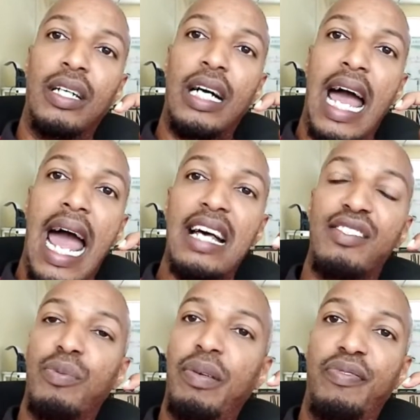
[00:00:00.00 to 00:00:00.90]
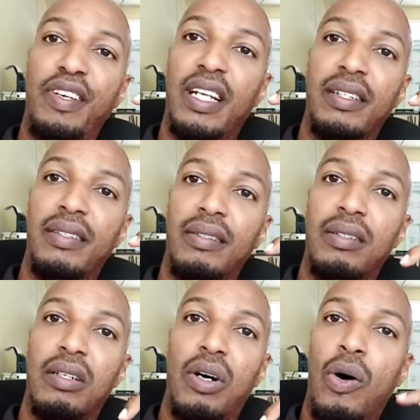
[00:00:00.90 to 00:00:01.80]
has to be filled,
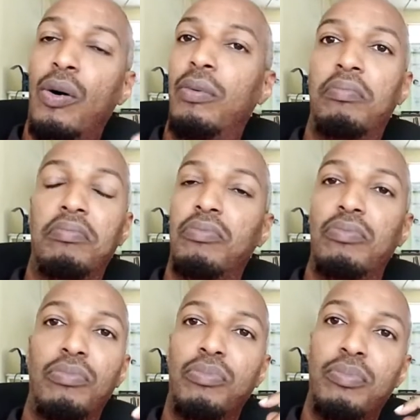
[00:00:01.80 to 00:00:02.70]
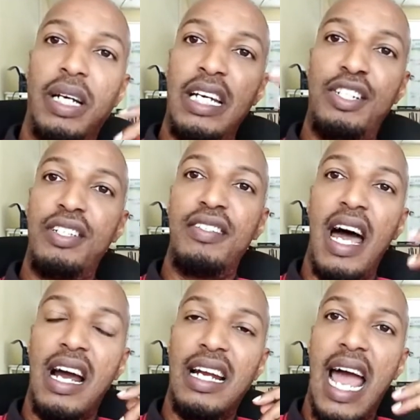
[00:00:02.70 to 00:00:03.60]
or it's just
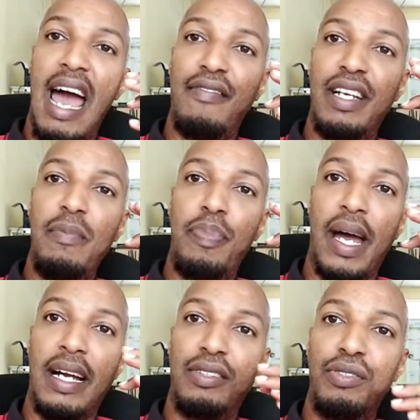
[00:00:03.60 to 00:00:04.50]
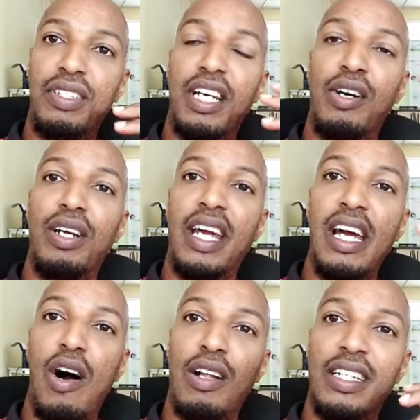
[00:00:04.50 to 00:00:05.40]
not gonna have an impact. You're still gonna
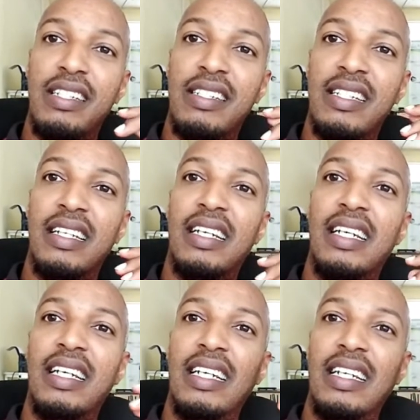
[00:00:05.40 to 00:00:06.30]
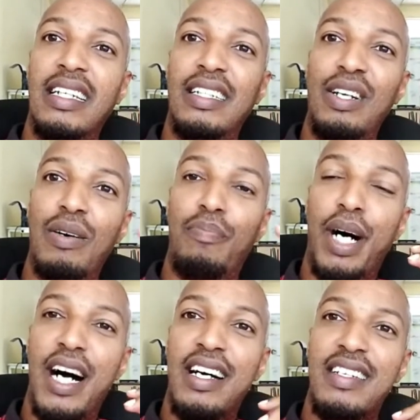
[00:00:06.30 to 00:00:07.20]
hear all this, you know,
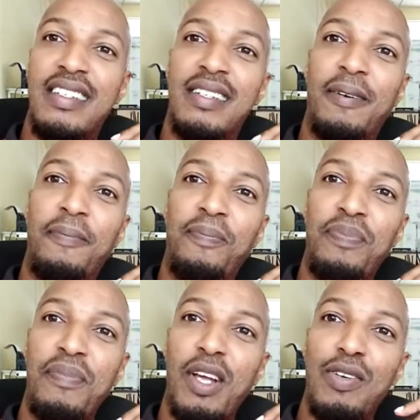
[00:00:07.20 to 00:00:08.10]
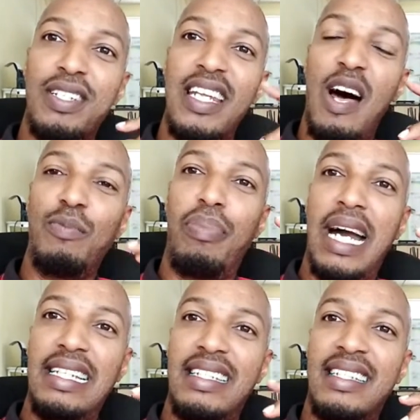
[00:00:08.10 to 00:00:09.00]
buzz or sound
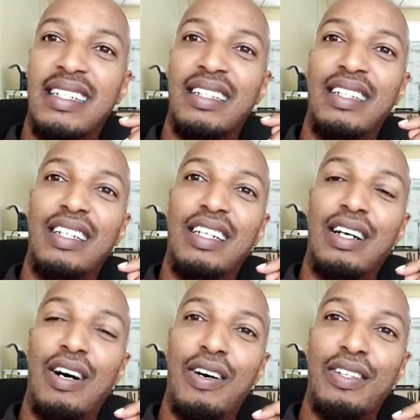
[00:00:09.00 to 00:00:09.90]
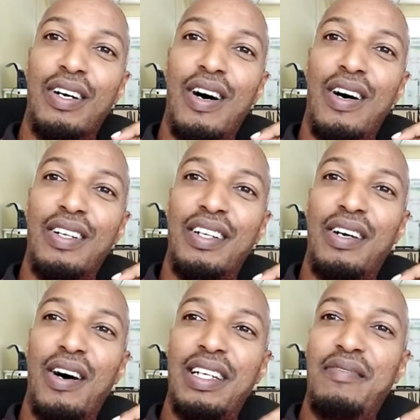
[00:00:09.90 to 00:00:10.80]
bites
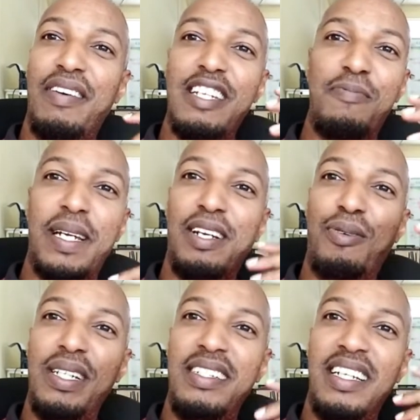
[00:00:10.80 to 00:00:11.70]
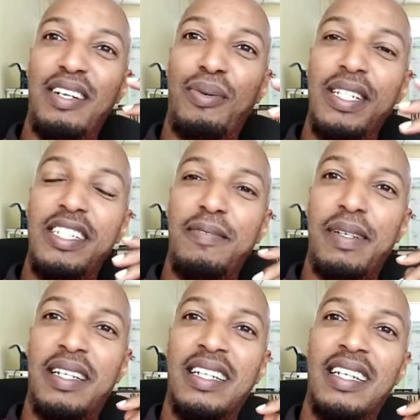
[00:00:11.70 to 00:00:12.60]
on investment
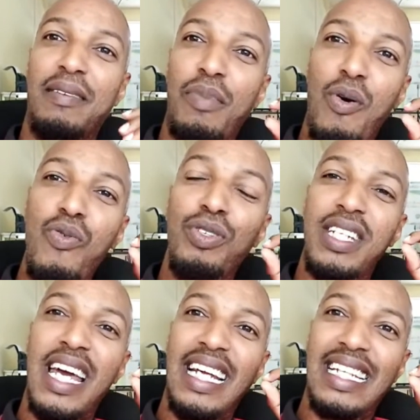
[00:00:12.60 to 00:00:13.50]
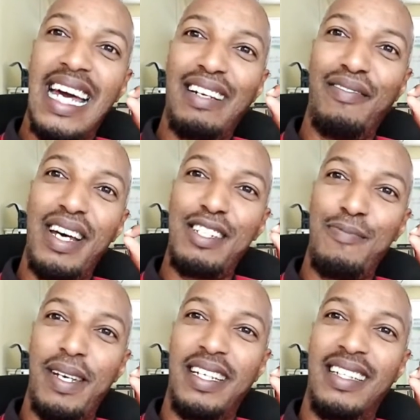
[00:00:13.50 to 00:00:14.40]
increasing, but who's getting that investment?